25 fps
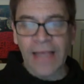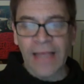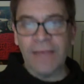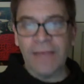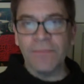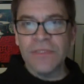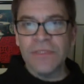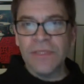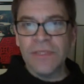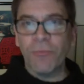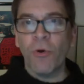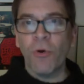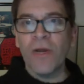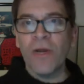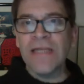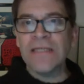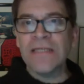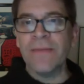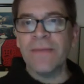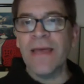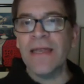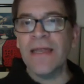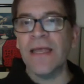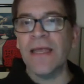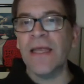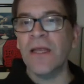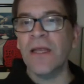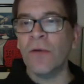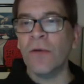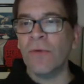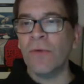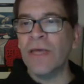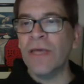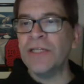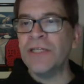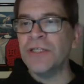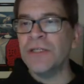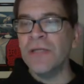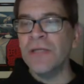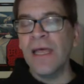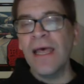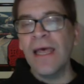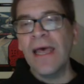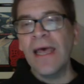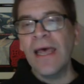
supporting semantic integration.